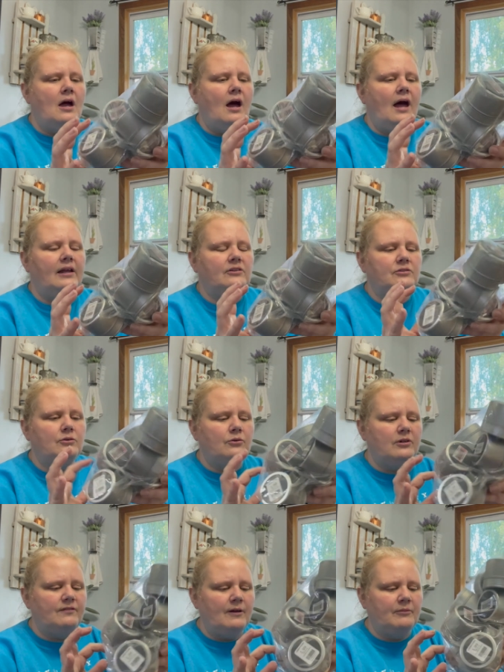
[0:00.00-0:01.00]
I don't know
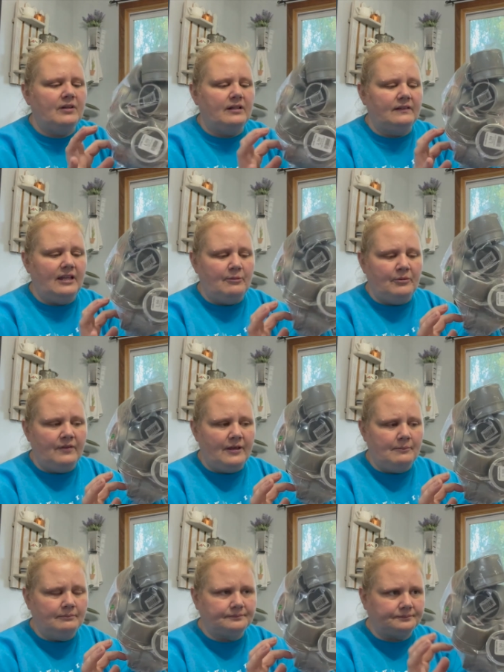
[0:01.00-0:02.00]
if I'm gonna label
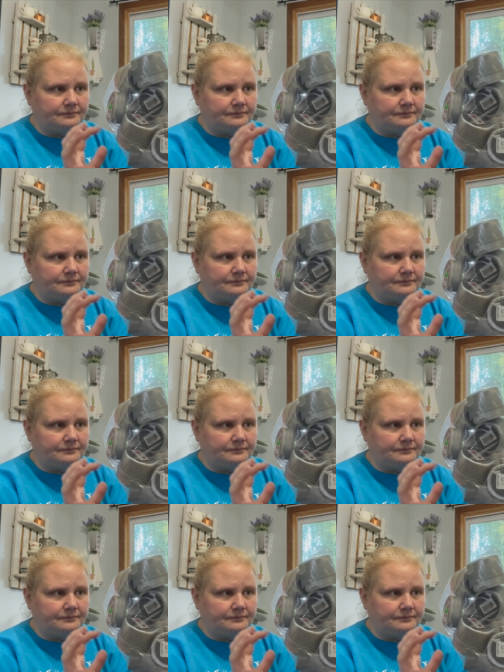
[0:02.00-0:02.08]
them